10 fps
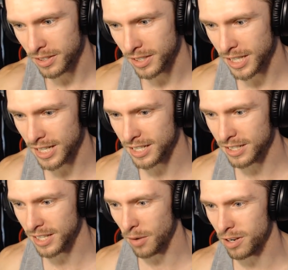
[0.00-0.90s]
He
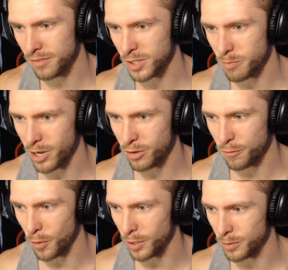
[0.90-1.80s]
didn't get rid of his
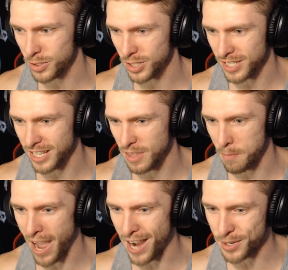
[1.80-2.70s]
microphone. It was just in
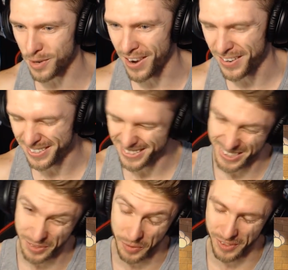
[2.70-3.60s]
the background.
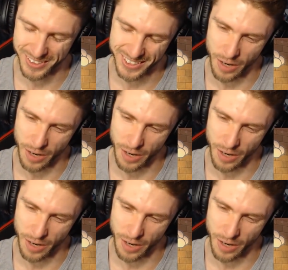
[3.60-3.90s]
Well,